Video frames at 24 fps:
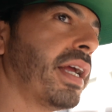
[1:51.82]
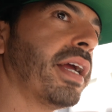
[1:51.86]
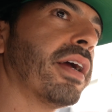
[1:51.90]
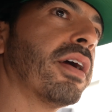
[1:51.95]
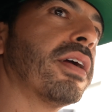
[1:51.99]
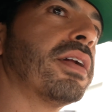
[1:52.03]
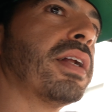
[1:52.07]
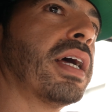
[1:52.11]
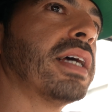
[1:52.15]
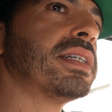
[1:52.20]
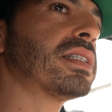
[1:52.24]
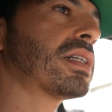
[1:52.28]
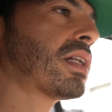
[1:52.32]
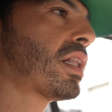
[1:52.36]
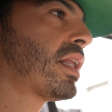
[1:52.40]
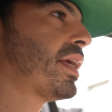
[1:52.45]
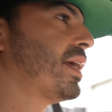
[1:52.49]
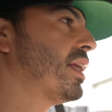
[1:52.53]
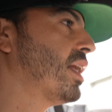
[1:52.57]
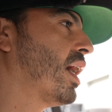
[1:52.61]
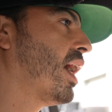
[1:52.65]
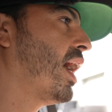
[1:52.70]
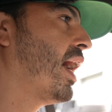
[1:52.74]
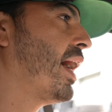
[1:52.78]
hear, a nice
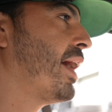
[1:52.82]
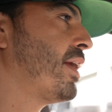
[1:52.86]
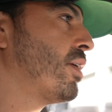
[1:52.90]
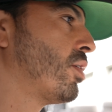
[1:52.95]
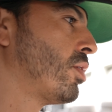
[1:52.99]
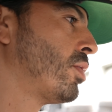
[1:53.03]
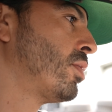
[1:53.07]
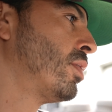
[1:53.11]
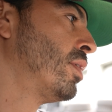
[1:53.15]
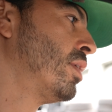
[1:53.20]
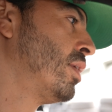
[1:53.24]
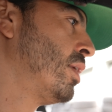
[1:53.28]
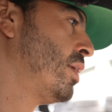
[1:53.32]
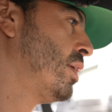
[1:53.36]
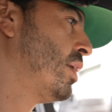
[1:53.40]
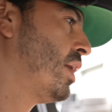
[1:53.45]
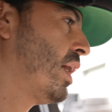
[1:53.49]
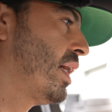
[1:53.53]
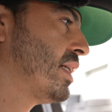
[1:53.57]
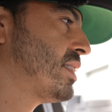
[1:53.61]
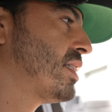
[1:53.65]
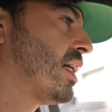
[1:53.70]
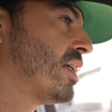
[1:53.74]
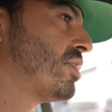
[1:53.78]
clean idle.
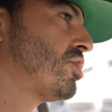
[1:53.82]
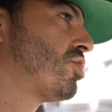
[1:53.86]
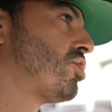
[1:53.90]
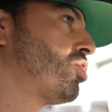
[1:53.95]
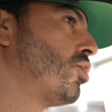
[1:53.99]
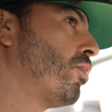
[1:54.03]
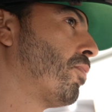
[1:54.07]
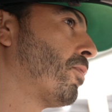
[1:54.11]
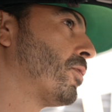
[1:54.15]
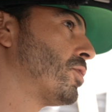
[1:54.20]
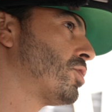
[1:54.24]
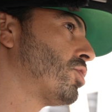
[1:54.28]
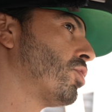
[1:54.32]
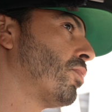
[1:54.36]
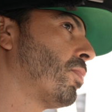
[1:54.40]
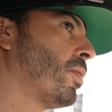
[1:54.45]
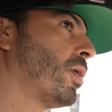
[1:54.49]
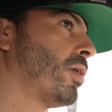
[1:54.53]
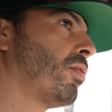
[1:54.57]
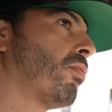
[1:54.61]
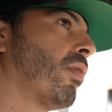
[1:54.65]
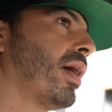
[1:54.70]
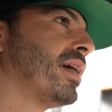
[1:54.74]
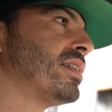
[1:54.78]
It's not super
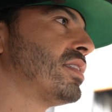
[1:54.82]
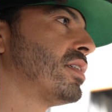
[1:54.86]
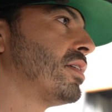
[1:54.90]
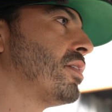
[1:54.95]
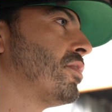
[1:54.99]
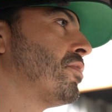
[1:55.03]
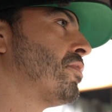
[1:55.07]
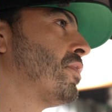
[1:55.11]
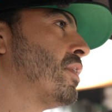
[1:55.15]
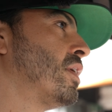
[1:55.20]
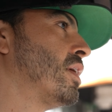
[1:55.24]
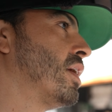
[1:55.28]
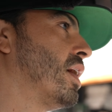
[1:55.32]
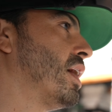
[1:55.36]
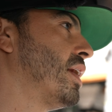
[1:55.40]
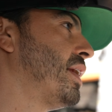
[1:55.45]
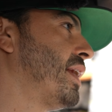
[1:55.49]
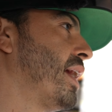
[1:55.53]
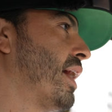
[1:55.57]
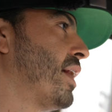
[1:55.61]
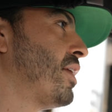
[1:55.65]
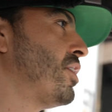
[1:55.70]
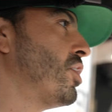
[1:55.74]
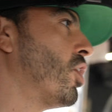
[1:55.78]
aggressive.
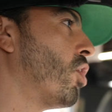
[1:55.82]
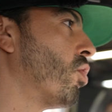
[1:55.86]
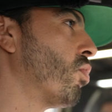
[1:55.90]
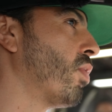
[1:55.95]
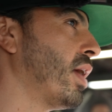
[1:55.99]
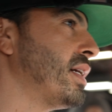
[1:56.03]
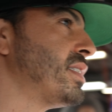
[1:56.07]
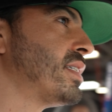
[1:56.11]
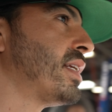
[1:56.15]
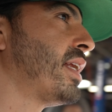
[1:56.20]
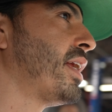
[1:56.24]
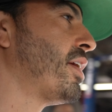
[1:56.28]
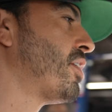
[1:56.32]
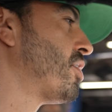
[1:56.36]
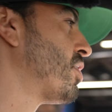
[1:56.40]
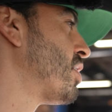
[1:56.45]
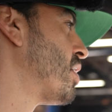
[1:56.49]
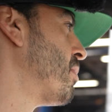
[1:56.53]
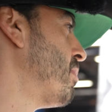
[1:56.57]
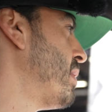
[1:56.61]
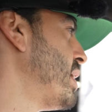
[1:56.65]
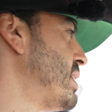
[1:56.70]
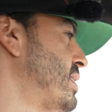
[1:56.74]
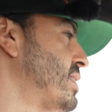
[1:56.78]
Again, no resonator in
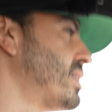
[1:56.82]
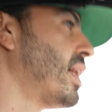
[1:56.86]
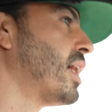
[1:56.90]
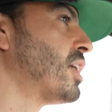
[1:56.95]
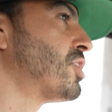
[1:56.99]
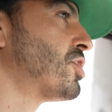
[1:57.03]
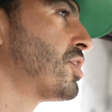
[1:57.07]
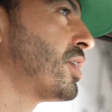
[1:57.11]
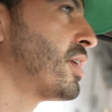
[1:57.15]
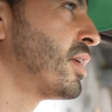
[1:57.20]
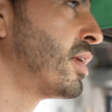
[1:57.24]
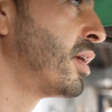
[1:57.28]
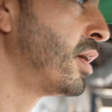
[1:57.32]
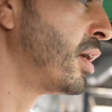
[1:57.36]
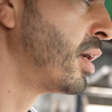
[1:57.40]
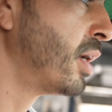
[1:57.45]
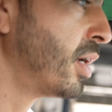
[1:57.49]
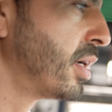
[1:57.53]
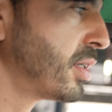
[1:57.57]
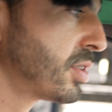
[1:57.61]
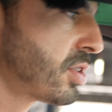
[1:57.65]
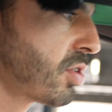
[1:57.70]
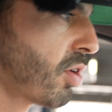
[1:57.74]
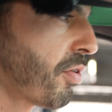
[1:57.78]
the midsection.
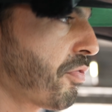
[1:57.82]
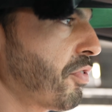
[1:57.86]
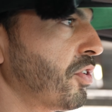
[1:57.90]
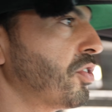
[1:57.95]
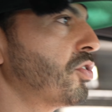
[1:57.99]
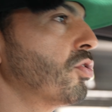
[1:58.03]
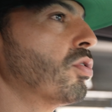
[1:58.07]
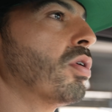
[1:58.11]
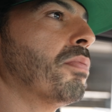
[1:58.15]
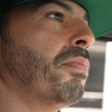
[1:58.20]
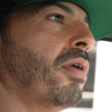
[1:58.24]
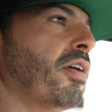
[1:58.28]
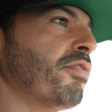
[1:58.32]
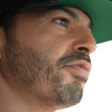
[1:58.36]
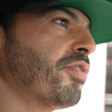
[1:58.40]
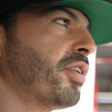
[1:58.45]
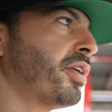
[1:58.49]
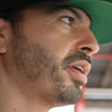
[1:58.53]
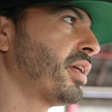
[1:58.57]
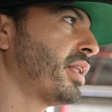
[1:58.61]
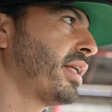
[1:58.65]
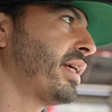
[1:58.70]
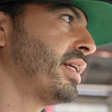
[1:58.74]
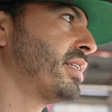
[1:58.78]
So if you do a muffler
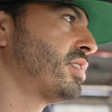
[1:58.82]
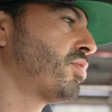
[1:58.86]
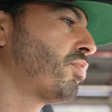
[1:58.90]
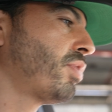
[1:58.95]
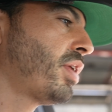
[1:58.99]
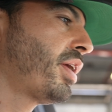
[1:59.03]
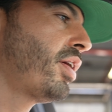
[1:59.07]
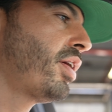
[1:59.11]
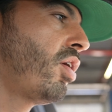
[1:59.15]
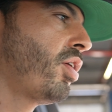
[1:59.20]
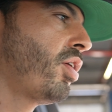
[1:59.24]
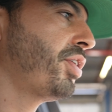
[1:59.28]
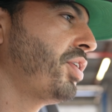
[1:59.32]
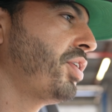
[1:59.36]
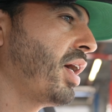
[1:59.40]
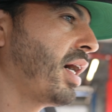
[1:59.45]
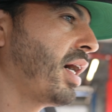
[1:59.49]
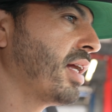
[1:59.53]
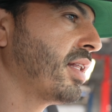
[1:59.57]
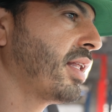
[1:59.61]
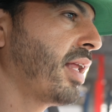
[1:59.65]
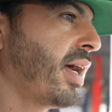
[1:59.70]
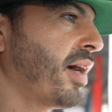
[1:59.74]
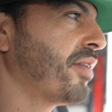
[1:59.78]
delete, it's really all you
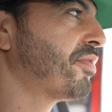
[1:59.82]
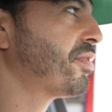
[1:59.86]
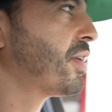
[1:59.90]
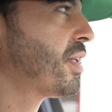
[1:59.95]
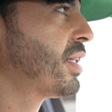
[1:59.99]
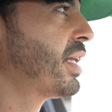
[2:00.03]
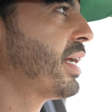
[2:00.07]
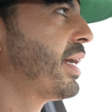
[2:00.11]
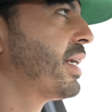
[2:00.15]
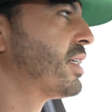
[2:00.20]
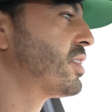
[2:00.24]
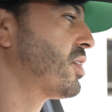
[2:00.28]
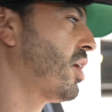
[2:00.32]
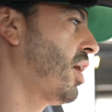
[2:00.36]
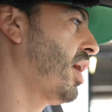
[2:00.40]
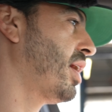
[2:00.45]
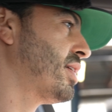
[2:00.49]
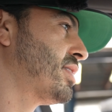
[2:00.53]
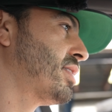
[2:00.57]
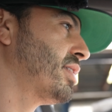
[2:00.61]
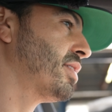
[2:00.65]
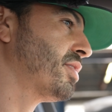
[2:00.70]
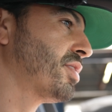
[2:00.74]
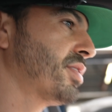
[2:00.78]
got left on the
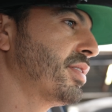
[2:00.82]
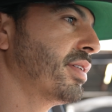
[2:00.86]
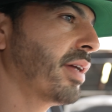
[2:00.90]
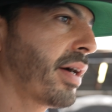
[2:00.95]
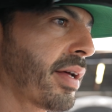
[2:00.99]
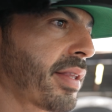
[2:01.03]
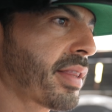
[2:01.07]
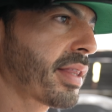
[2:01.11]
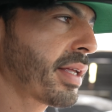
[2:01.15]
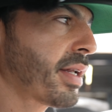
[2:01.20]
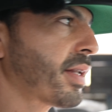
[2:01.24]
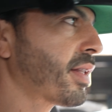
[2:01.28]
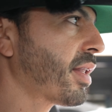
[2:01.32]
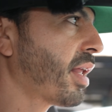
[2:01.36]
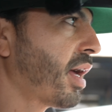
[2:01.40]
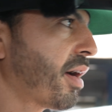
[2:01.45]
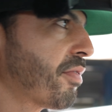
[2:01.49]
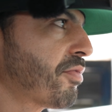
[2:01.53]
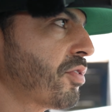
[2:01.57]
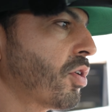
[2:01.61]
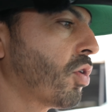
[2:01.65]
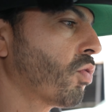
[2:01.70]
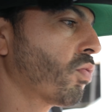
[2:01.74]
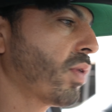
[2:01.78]
exhaust. There's nothing
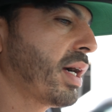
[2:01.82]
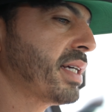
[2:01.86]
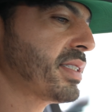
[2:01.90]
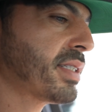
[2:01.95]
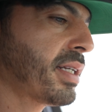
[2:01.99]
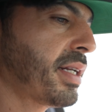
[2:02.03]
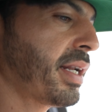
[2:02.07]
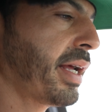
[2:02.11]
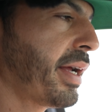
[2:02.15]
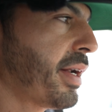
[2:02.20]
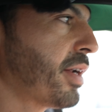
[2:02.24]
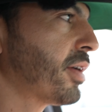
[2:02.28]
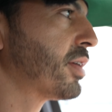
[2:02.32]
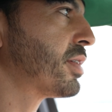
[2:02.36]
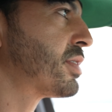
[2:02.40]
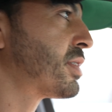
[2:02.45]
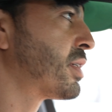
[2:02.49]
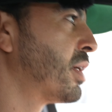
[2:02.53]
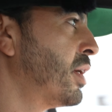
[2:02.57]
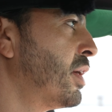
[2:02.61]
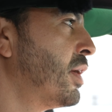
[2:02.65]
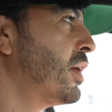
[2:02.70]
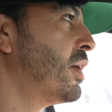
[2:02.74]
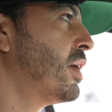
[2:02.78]
left, no resonators,
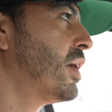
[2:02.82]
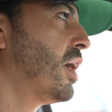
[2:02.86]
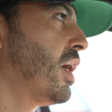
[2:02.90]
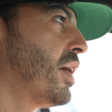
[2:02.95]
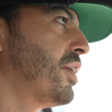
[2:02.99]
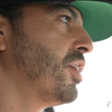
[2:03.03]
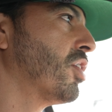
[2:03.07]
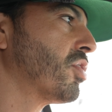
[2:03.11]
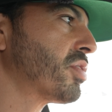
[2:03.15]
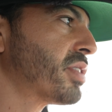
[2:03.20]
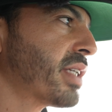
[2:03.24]
no